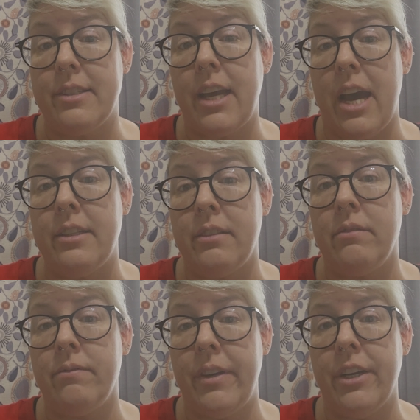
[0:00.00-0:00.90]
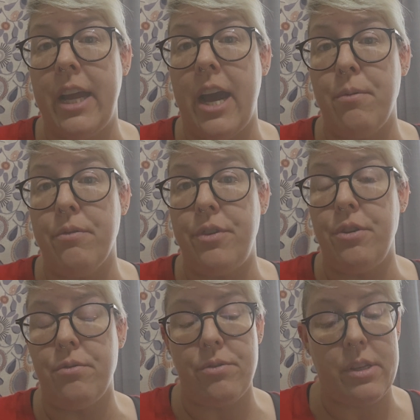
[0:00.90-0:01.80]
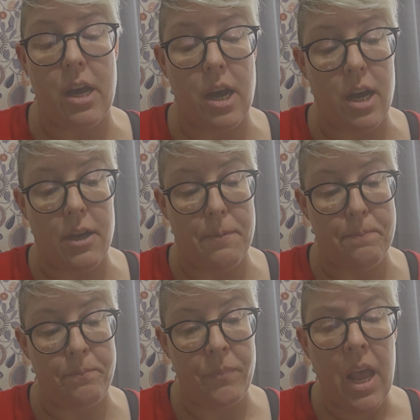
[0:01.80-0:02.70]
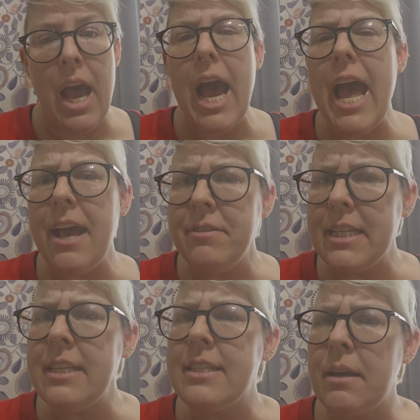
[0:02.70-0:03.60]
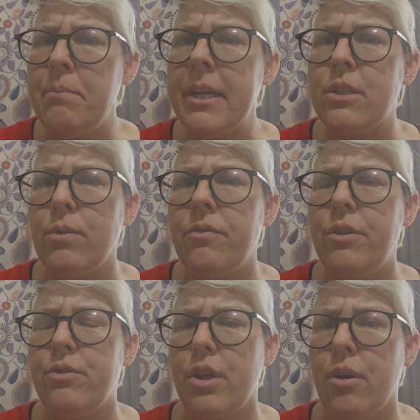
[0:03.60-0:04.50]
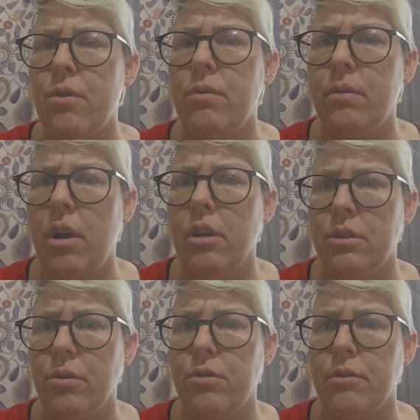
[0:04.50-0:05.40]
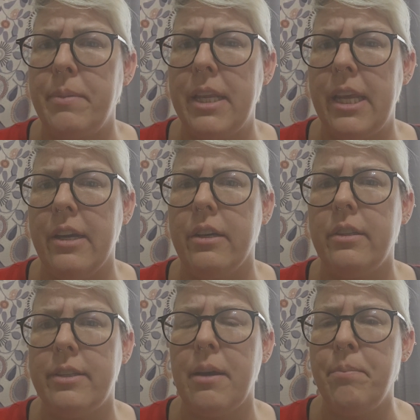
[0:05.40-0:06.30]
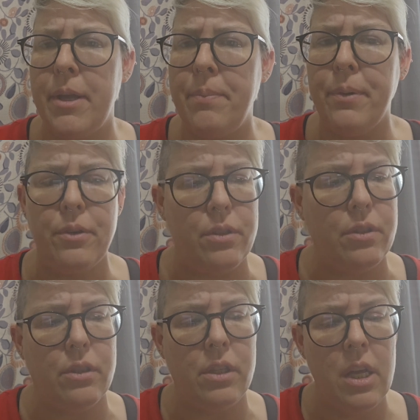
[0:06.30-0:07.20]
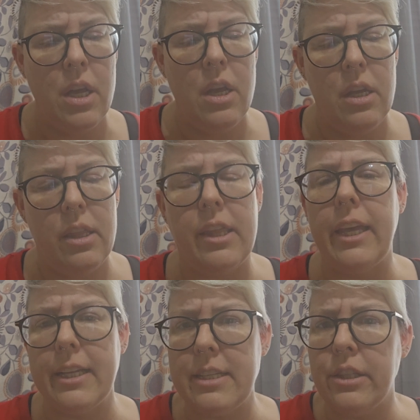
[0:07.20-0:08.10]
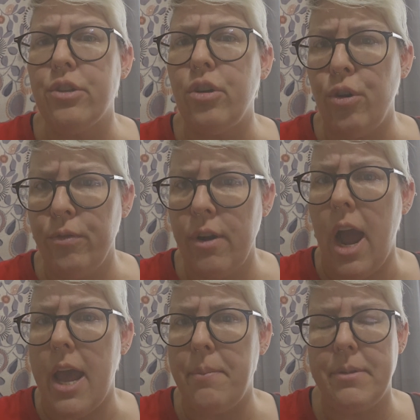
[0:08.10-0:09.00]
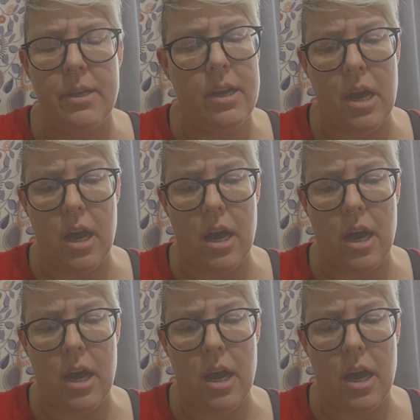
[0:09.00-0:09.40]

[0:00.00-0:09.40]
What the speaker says: has gotten very high reviews. I have seen some mixed reviews though on social media. Some people think it's a little overhyped.